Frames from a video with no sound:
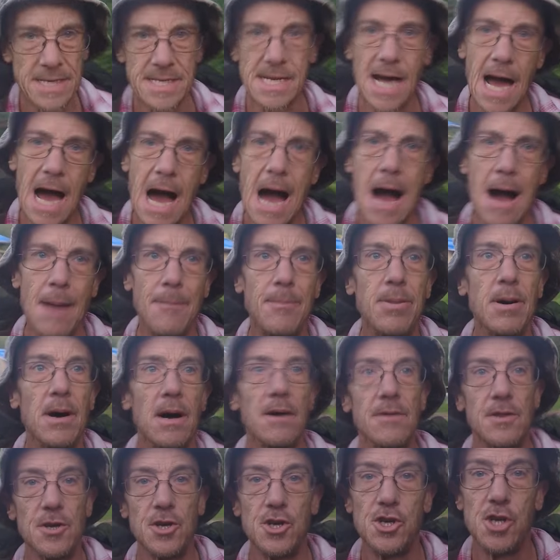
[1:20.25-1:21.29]
top
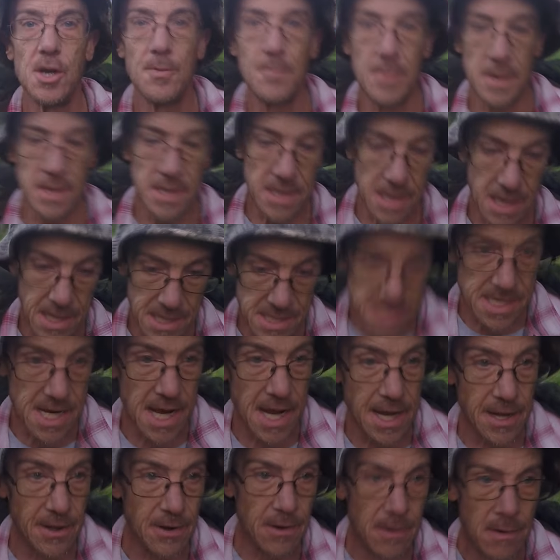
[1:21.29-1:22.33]
of the shipping
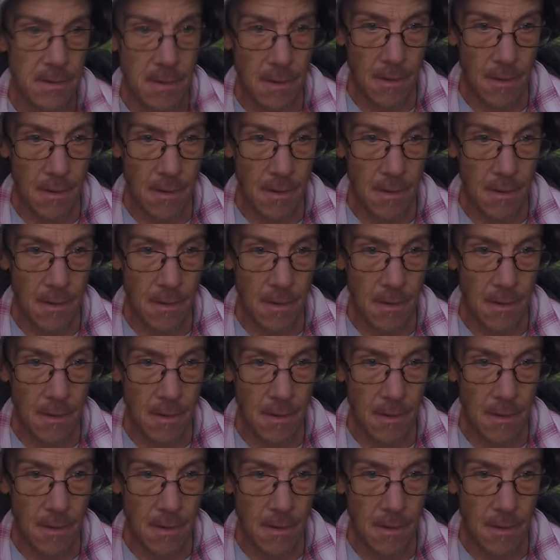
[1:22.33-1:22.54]
container